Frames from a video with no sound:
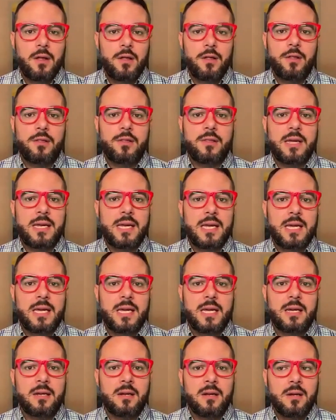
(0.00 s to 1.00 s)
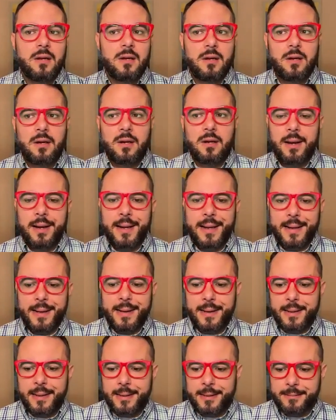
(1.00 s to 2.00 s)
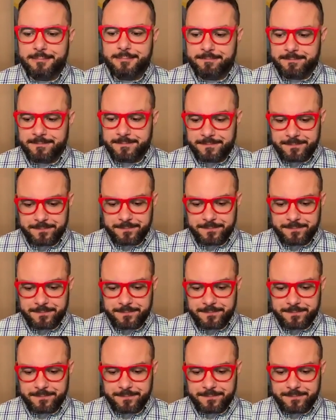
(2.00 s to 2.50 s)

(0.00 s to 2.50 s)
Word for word: the um,